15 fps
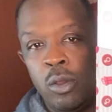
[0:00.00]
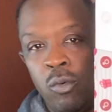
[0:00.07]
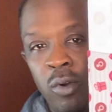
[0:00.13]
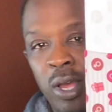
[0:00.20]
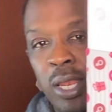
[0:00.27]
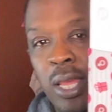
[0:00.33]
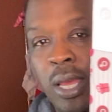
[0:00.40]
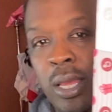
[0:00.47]

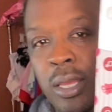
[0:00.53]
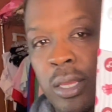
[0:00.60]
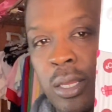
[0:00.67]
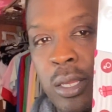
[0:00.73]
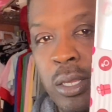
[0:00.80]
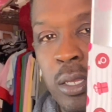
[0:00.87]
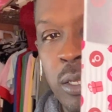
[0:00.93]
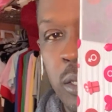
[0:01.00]
voila,
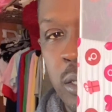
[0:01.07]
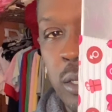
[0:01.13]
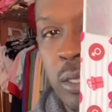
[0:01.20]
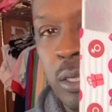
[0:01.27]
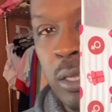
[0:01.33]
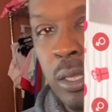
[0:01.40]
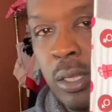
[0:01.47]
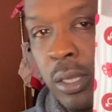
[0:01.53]

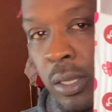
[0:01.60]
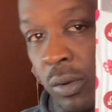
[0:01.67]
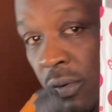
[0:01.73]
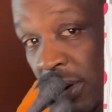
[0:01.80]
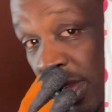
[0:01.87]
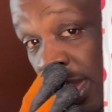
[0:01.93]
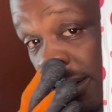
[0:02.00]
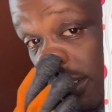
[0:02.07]

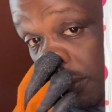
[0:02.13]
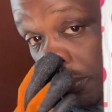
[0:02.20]
we have a